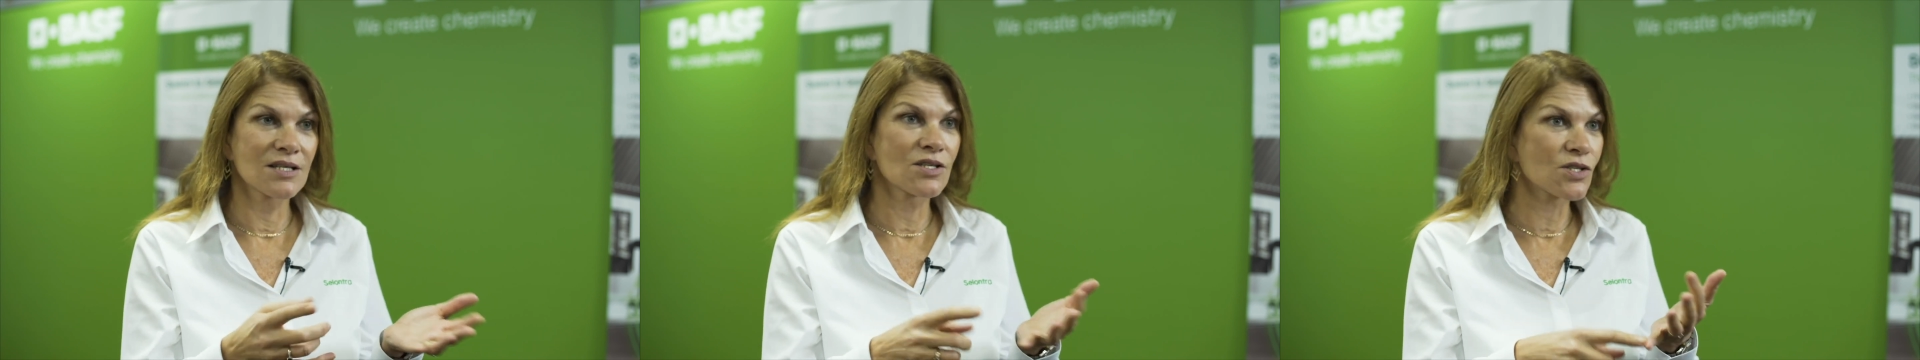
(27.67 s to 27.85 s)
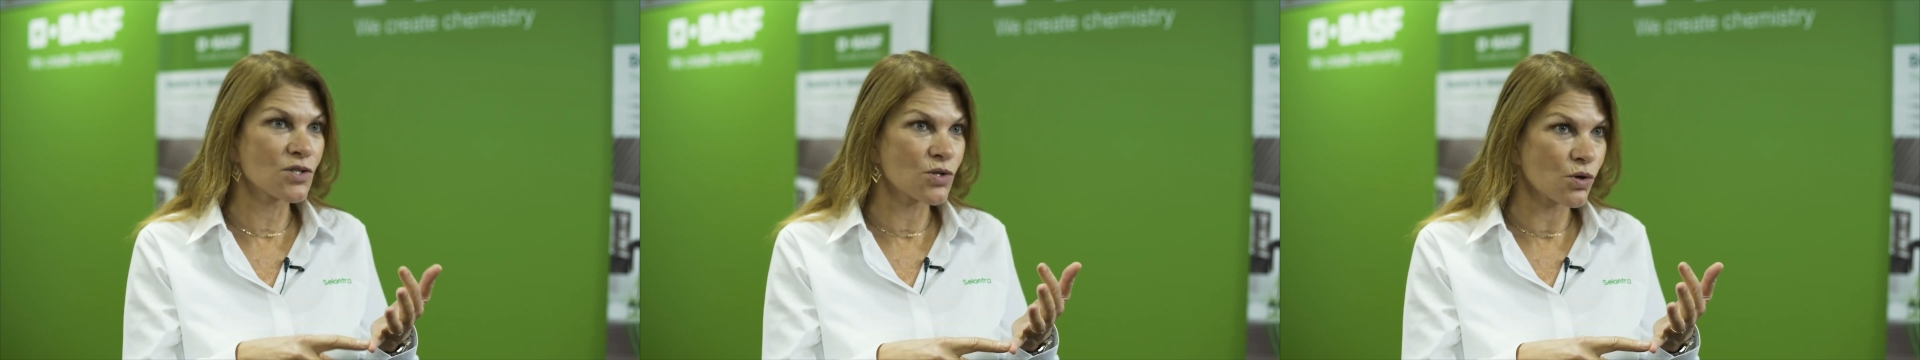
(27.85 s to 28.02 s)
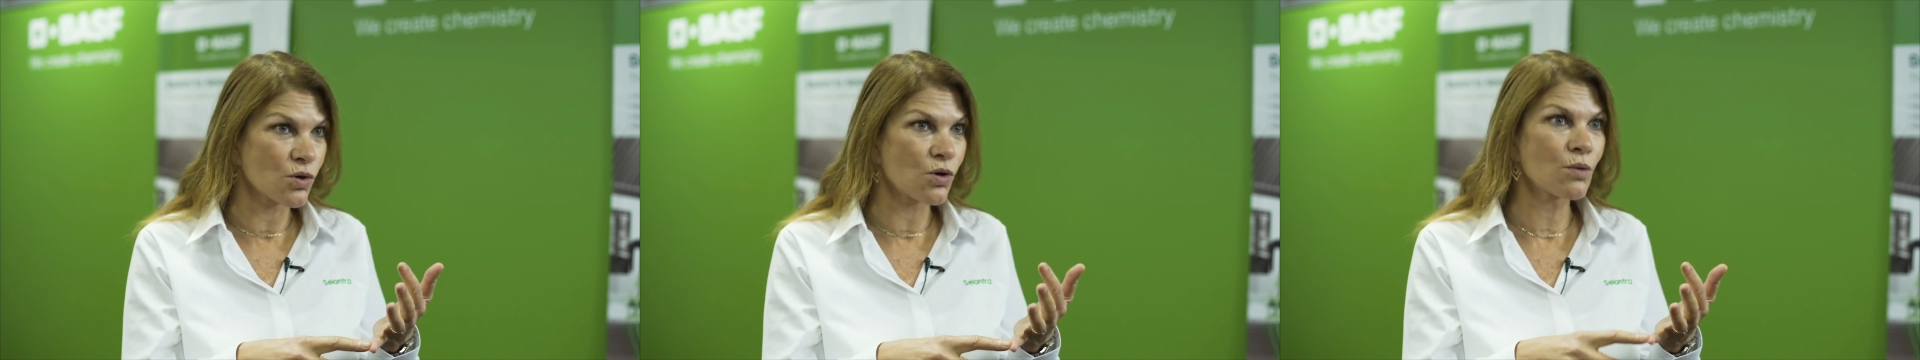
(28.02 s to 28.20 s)

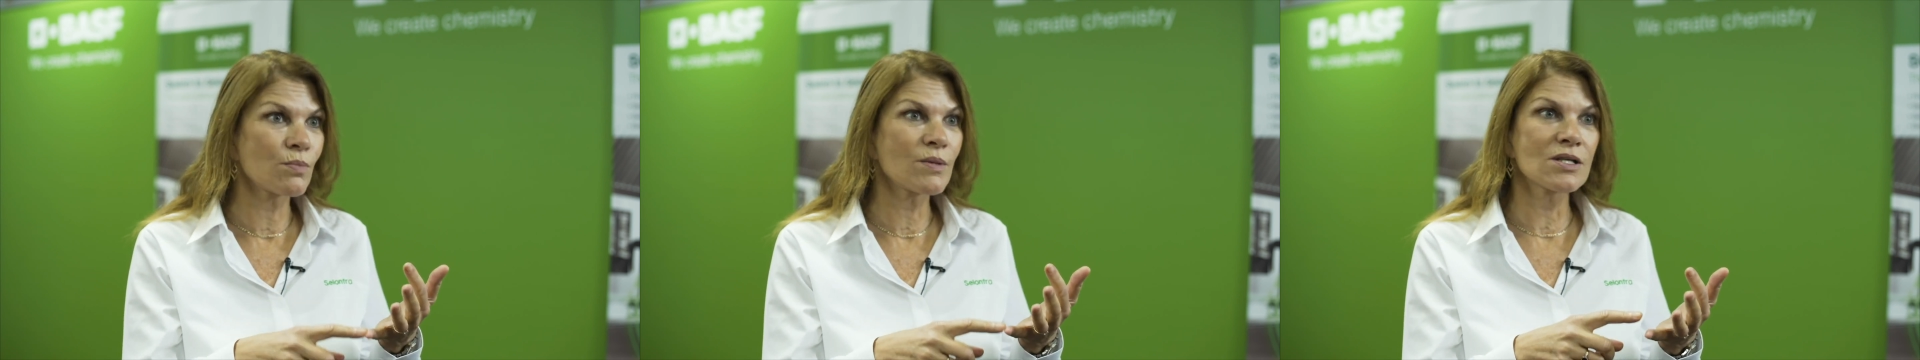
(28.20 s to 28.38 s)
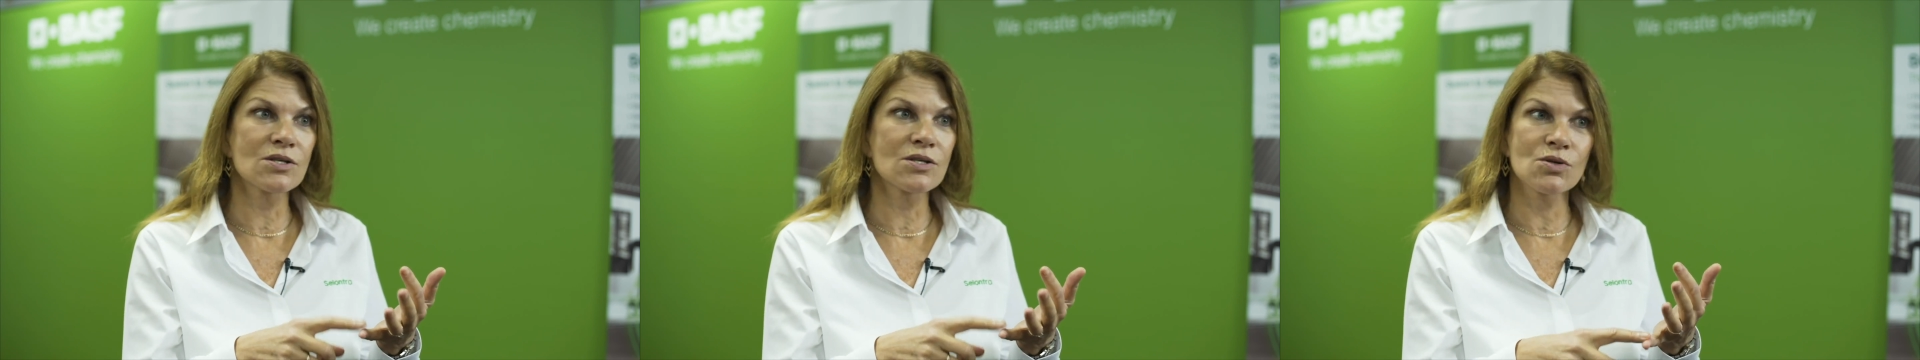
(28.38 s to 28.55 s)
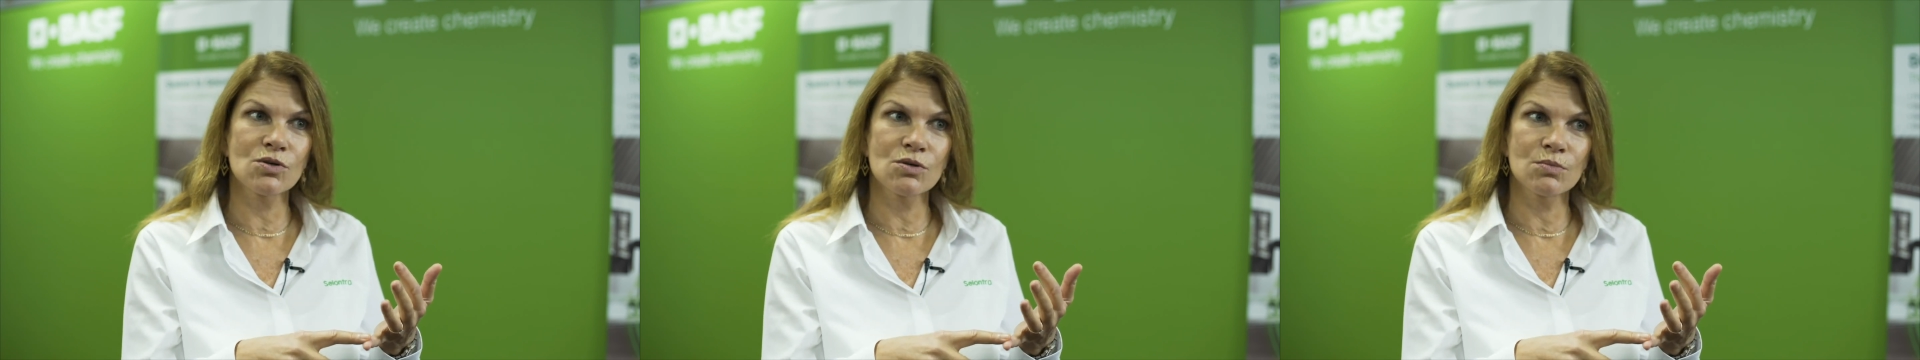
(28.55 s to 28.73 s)
Storm and
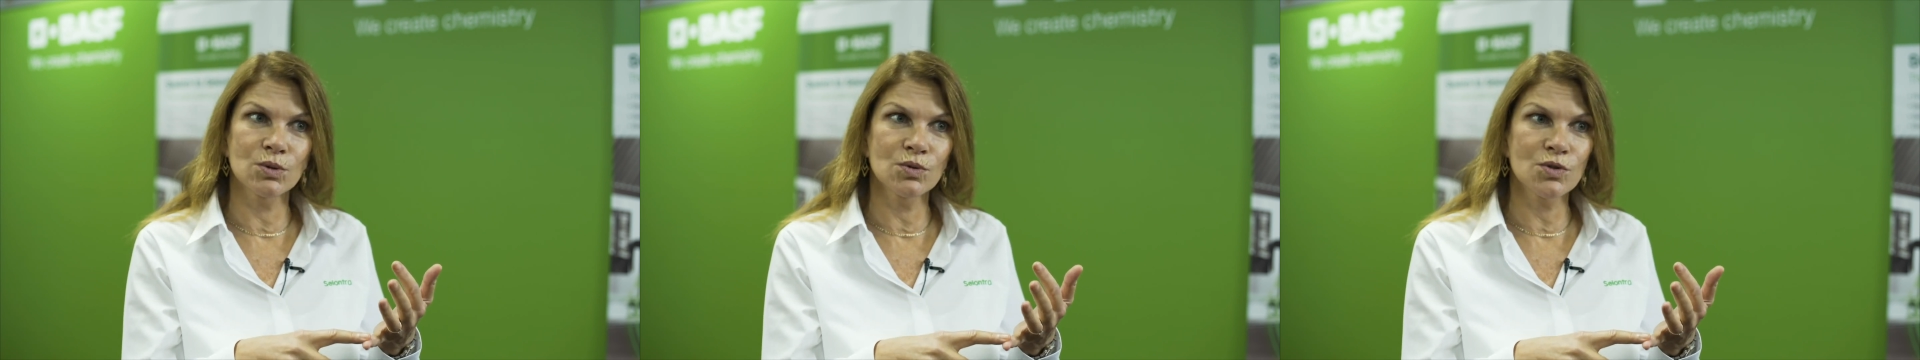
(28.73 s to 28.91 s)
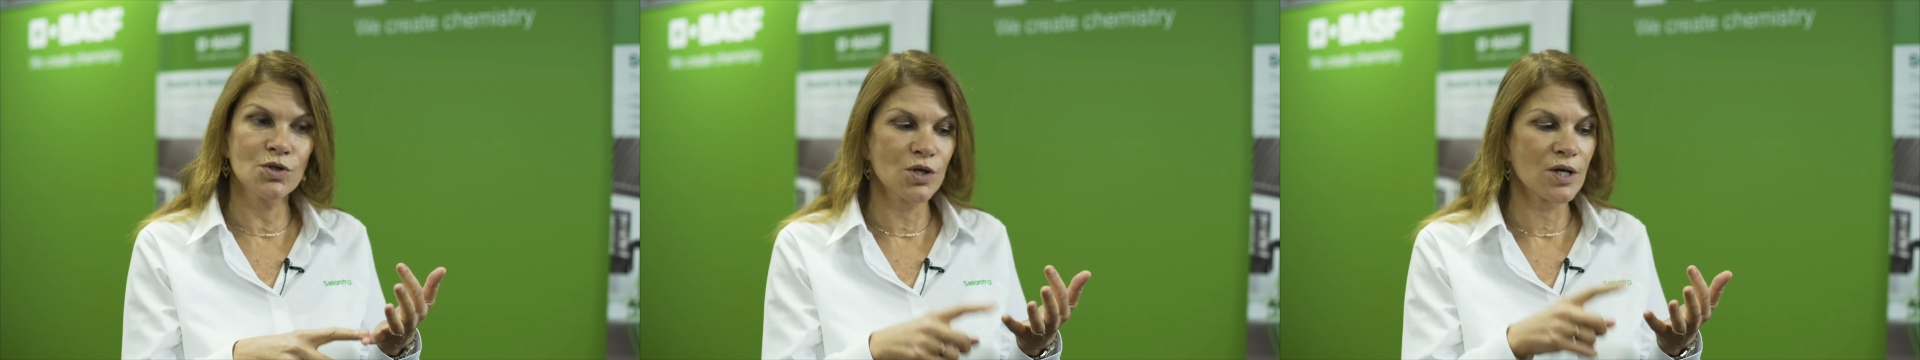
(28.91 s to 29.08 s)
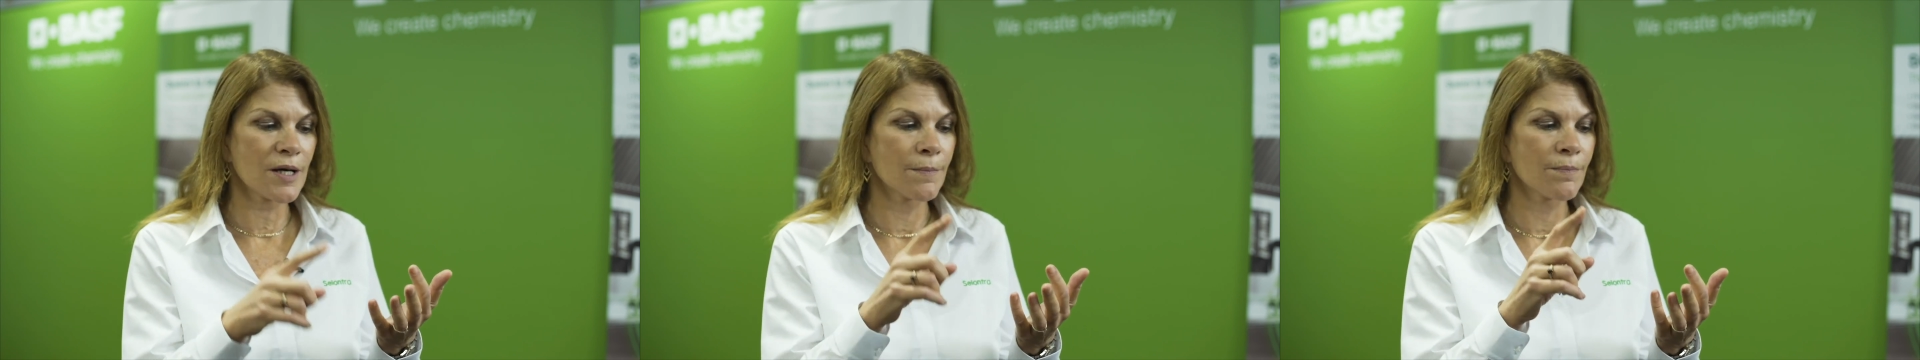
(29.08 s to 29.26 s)
Storm
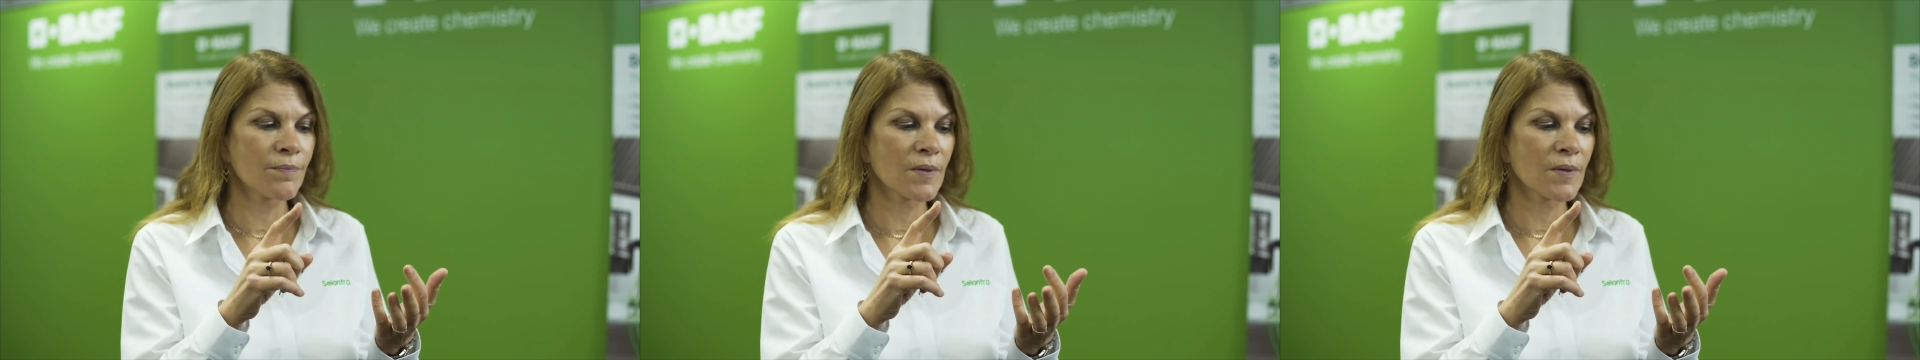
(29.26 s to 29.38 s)
Ultra,